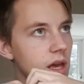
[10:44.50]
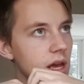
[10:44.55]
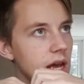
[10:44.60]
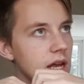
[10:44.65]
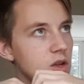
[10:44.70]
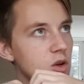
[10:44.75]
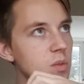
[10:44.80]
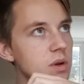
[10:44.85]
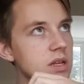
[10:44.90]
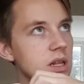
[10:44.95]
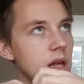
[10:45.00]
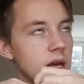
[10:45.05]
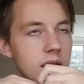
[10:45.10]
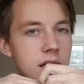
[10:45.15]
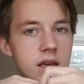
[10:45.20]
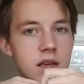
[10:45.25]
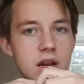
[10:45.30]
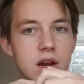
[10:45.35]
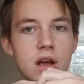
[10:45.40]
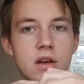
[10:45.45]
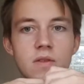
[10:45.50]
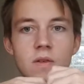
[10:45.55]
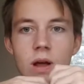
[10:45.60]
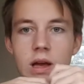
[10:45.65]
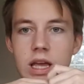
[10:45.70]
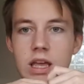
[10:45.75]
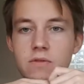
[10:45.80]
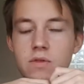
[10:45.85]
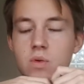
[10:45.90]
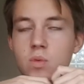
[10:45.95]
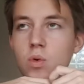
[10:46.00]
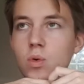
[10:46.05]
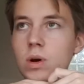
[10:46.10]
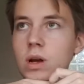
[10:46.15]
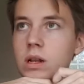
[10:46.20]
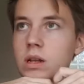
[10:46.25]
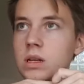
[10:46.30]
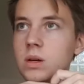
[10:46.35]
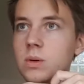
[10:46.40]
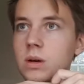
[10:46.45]
it's almost like, you know, like if you walk
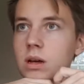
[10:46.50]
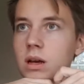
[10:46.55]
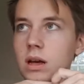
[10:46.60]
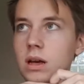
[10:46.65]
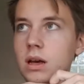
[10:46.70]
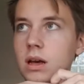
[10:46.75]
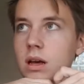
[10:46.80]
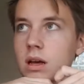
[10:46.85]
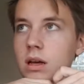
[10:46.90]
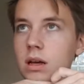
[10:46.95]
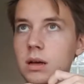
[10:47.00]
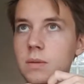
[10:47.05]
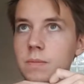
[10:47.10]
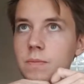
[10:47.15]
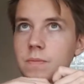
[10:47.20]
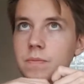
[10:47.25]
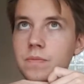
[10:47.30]
into a